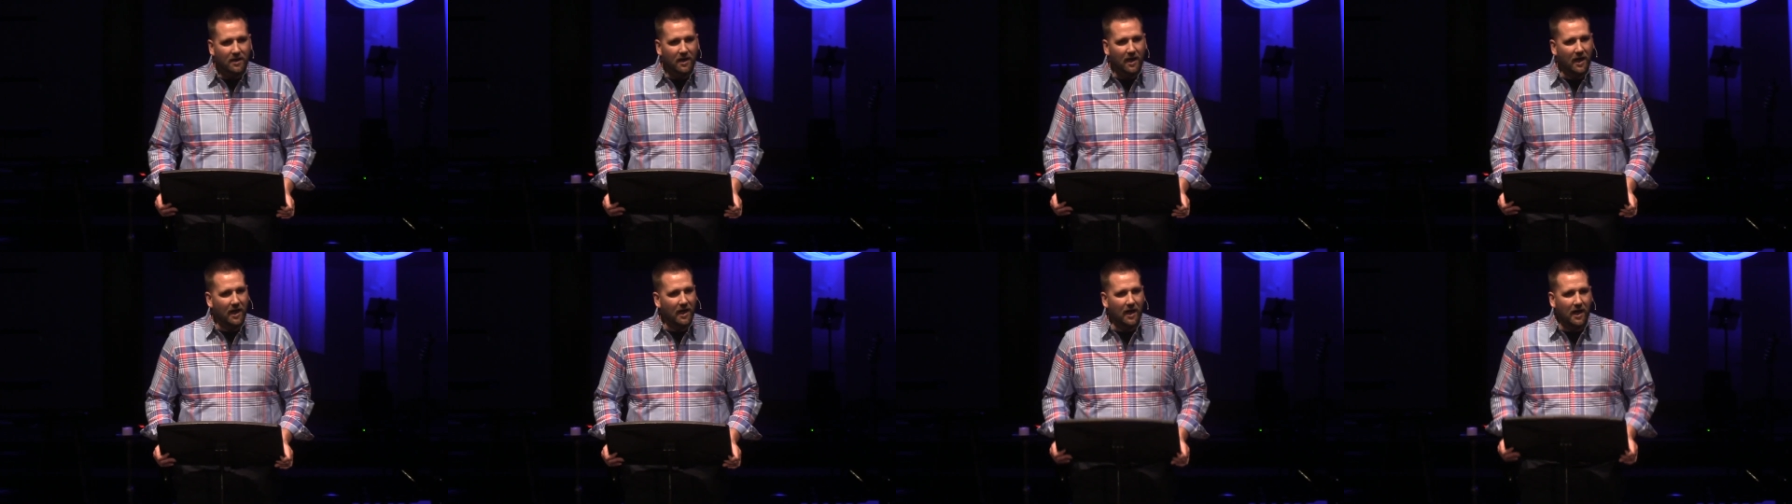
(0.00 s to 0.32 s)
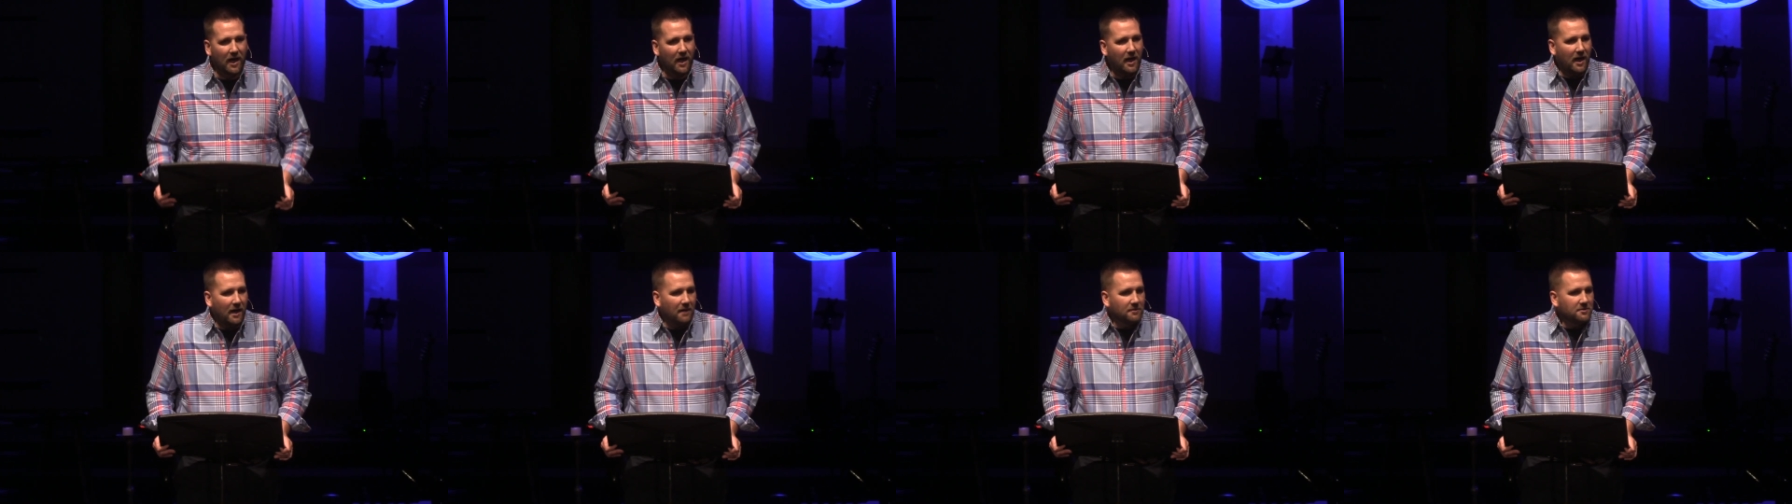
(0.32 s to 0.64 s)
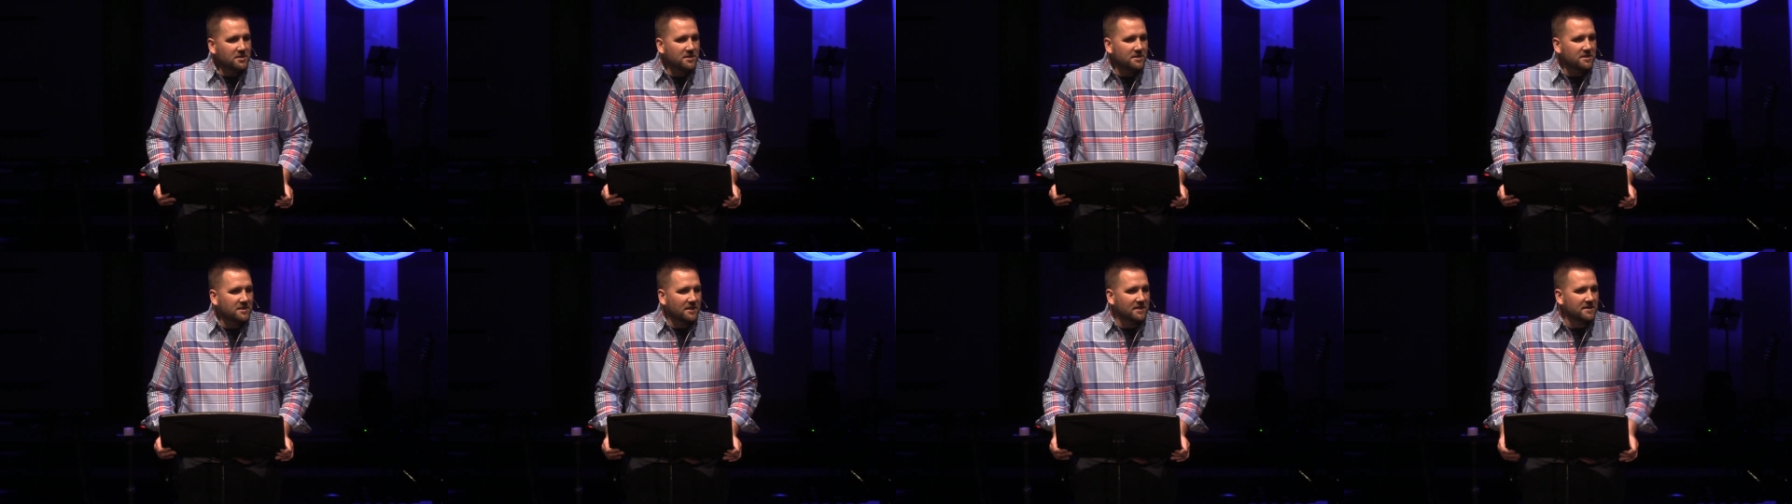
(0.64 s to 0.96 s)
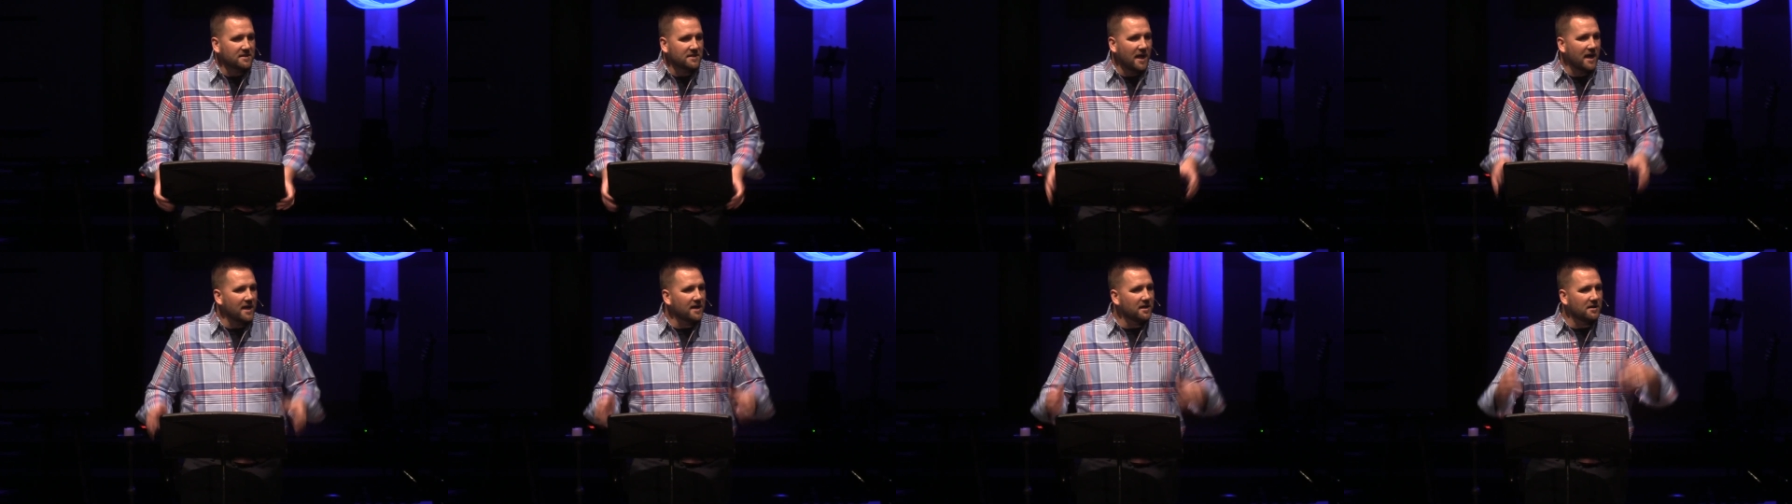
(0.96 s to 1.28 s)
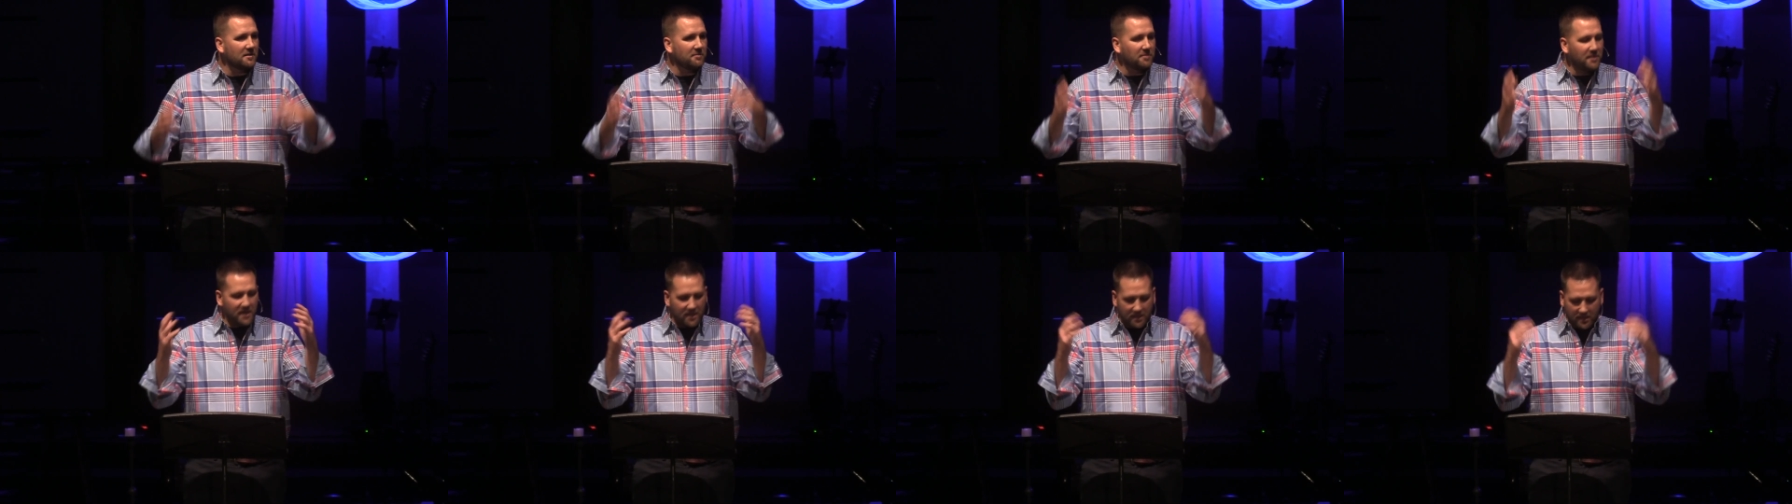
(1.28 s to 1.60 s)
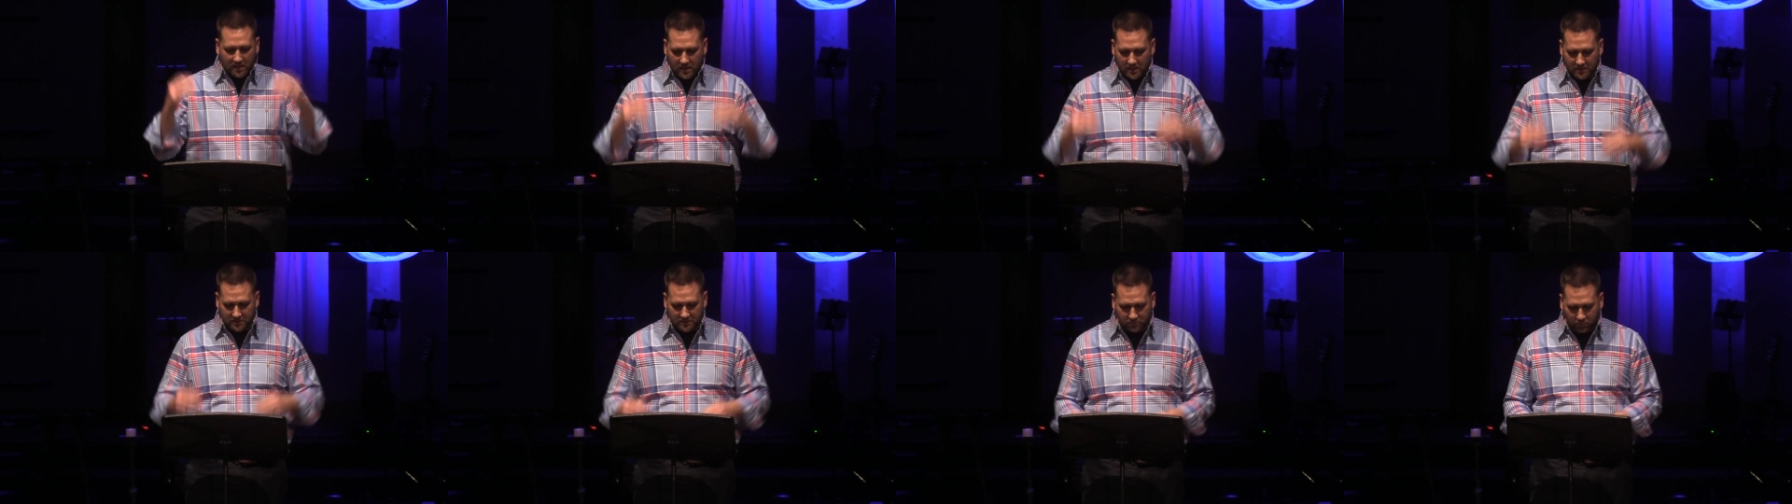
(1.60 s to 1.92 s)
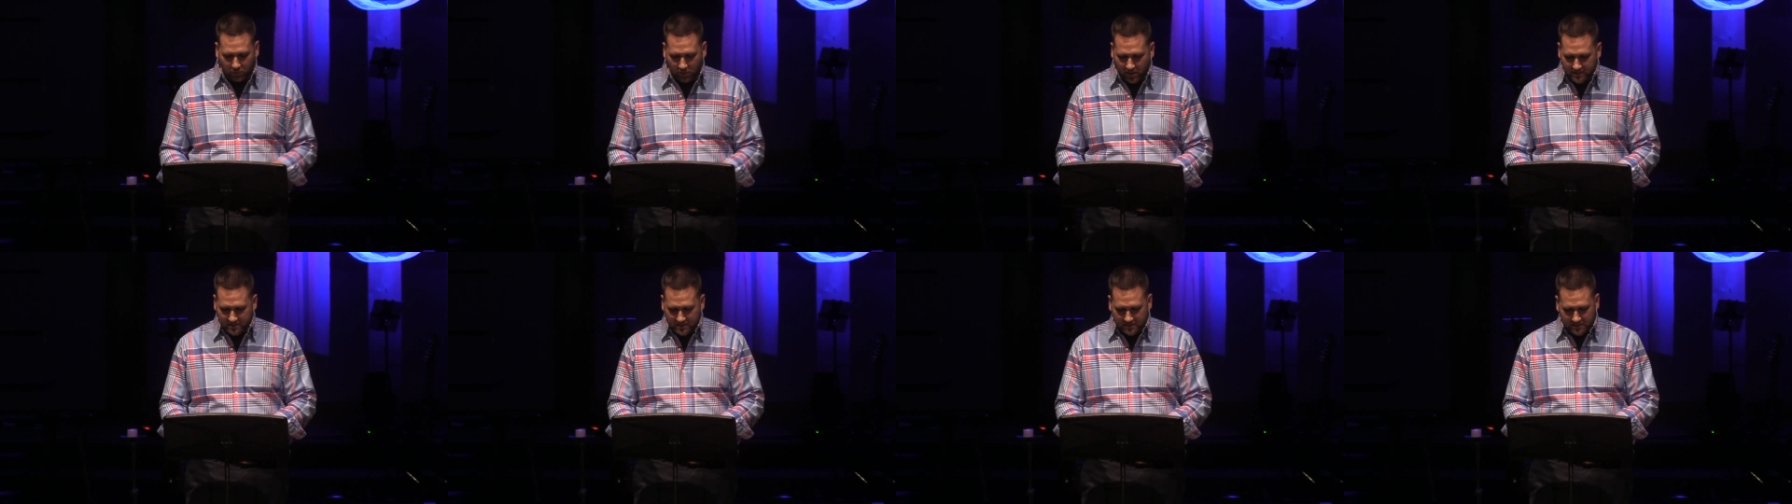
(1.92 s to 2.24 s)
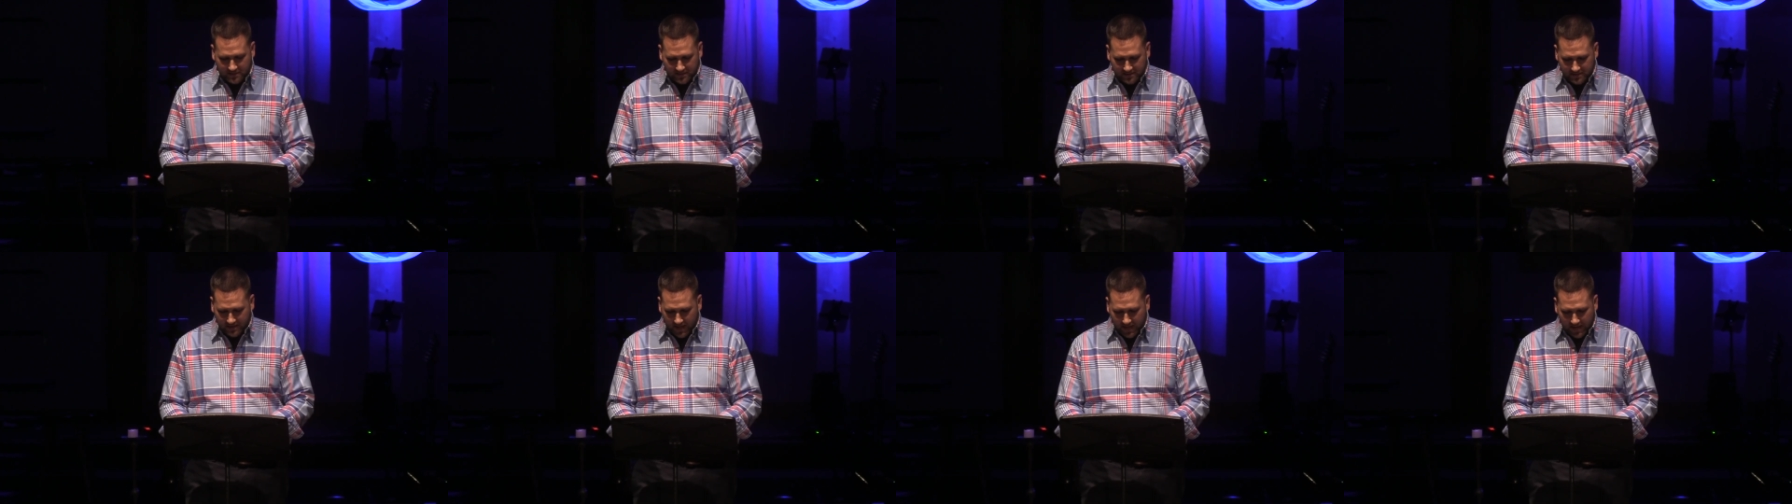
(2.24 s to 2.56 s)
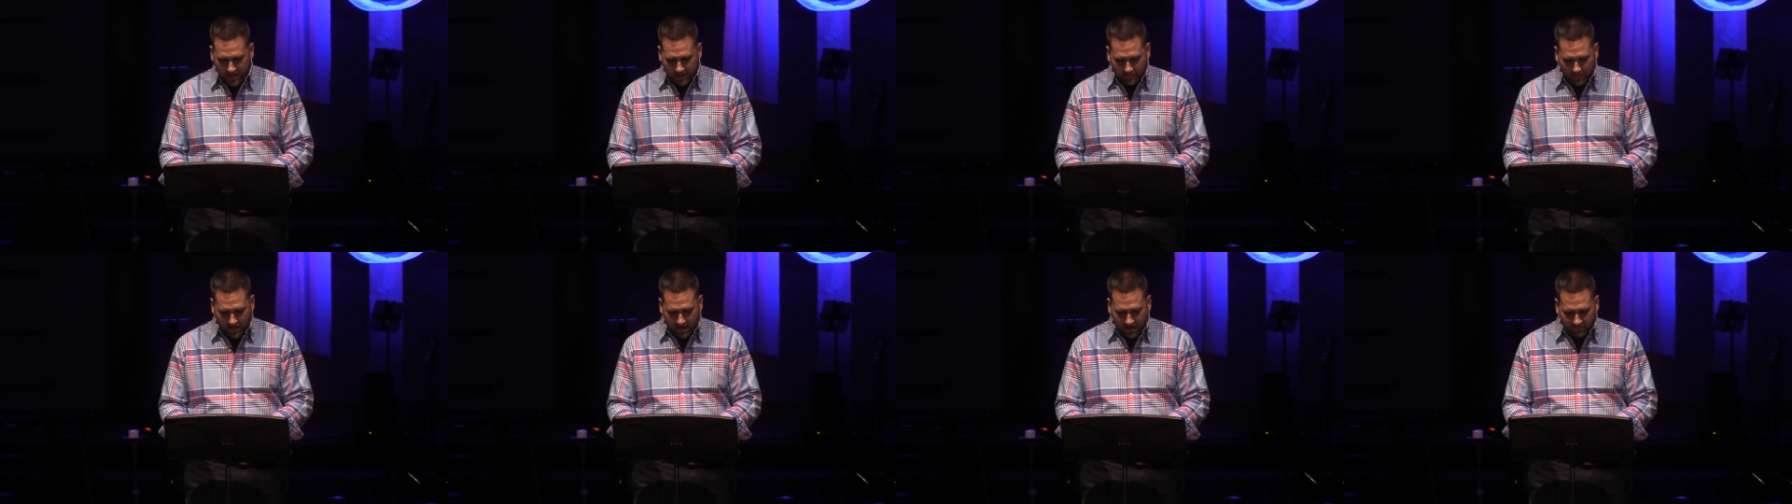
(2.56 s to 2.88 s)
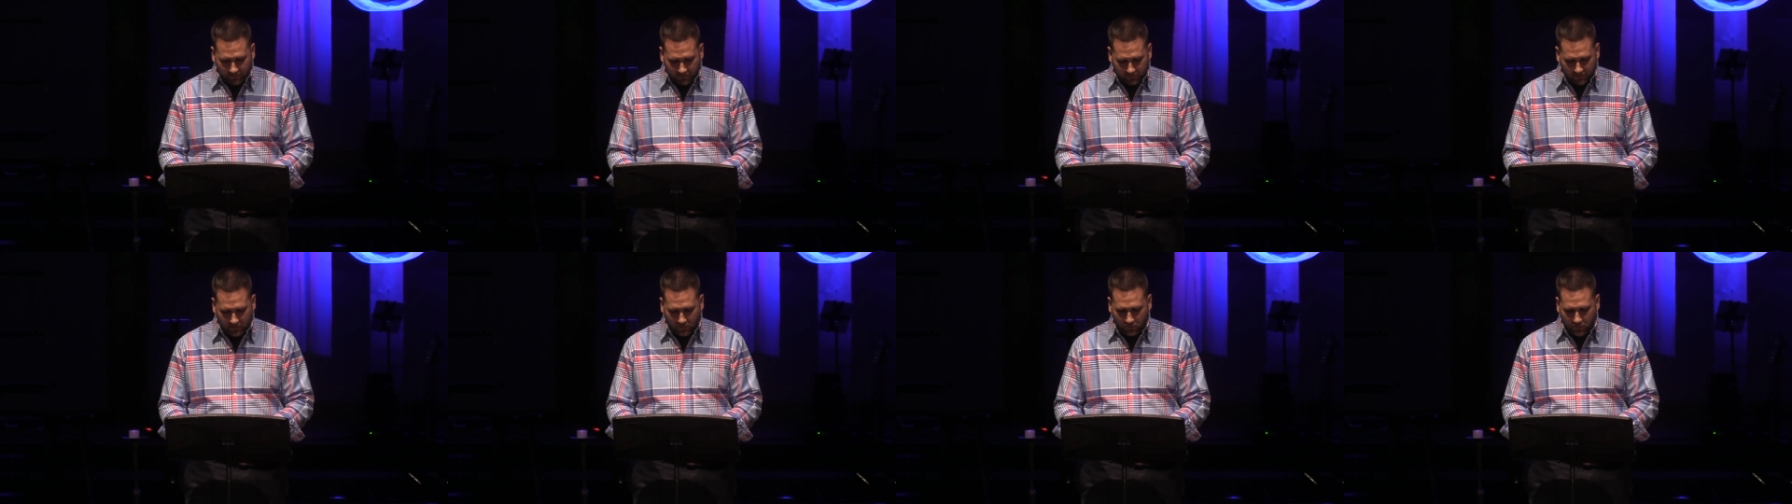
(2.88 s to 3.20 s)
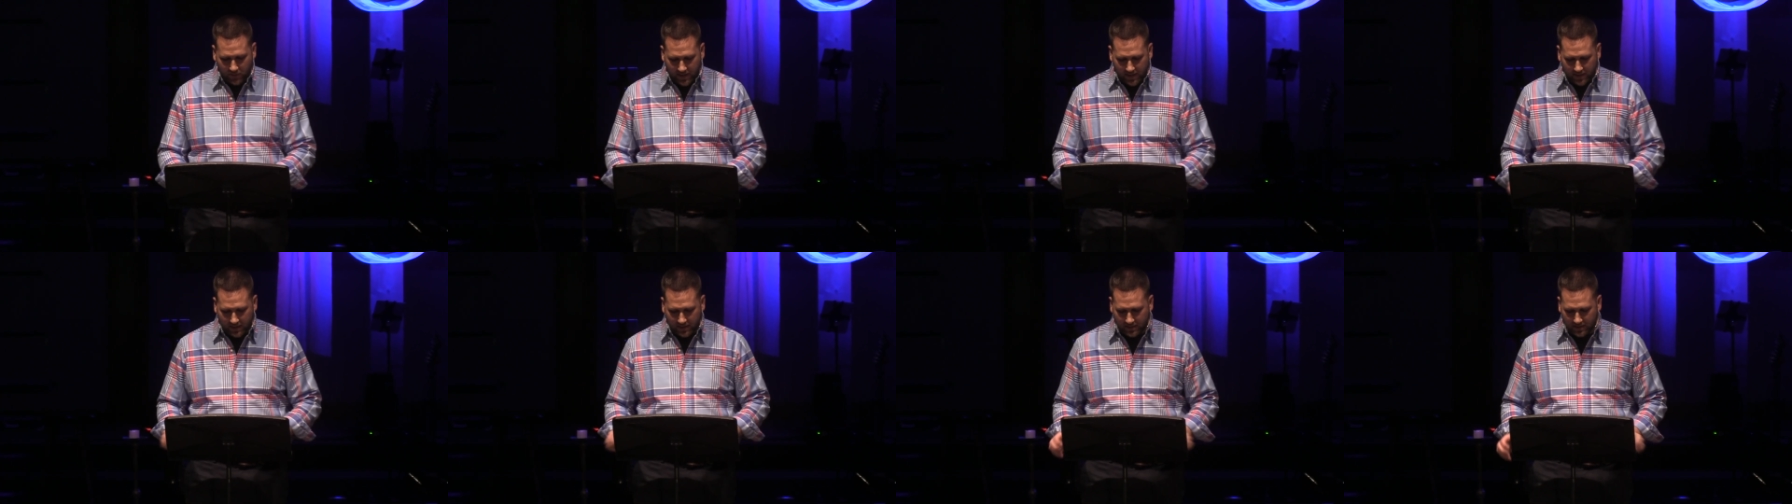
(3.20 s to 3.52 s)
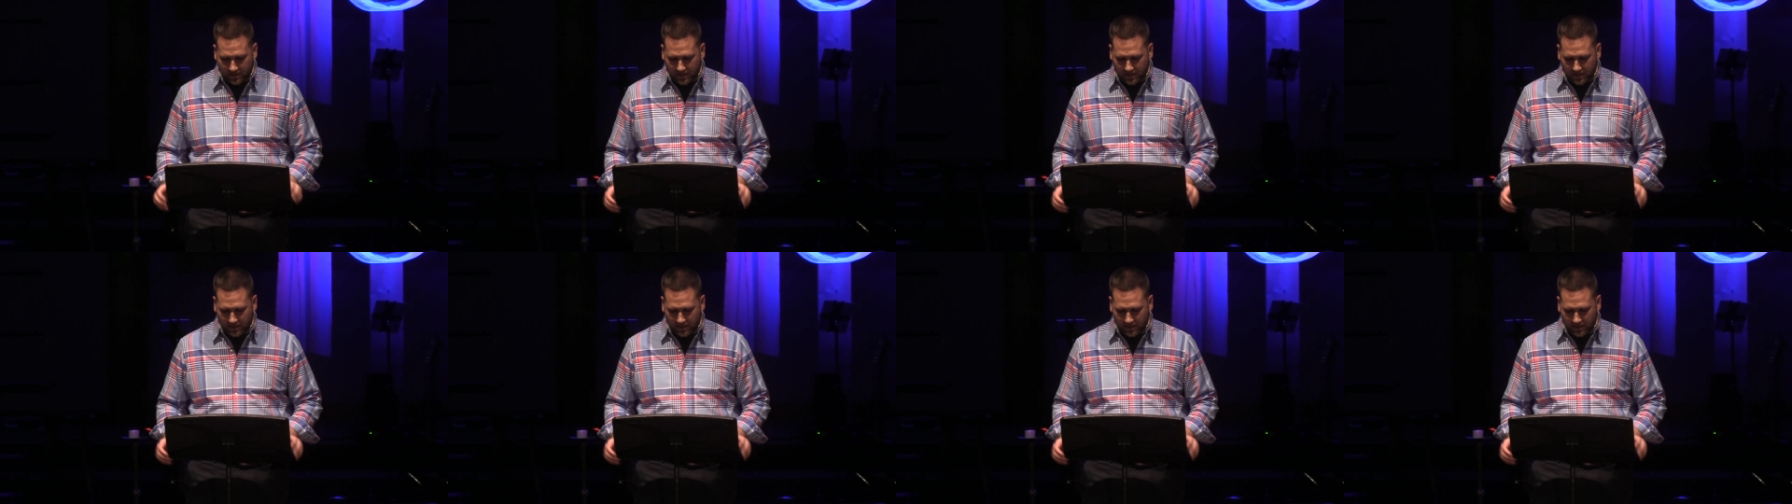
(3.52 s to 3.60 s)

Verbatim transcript: I'm just excited to be in God's presence as I am every week.